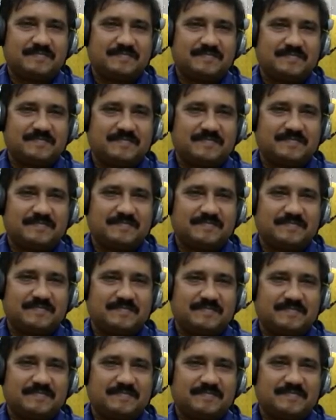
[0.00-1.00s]

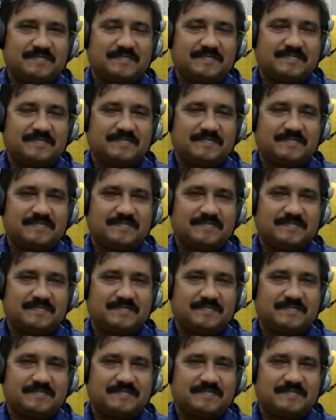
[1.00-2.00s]

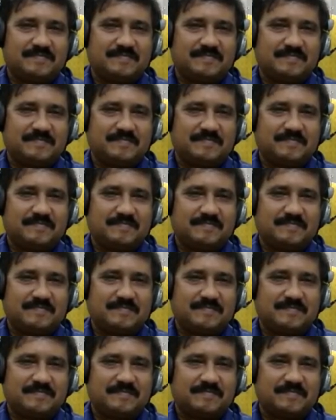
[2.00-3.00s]

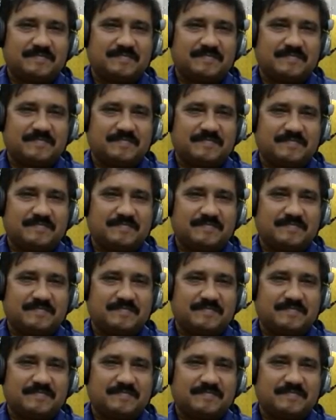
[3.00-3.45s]
(not speaking)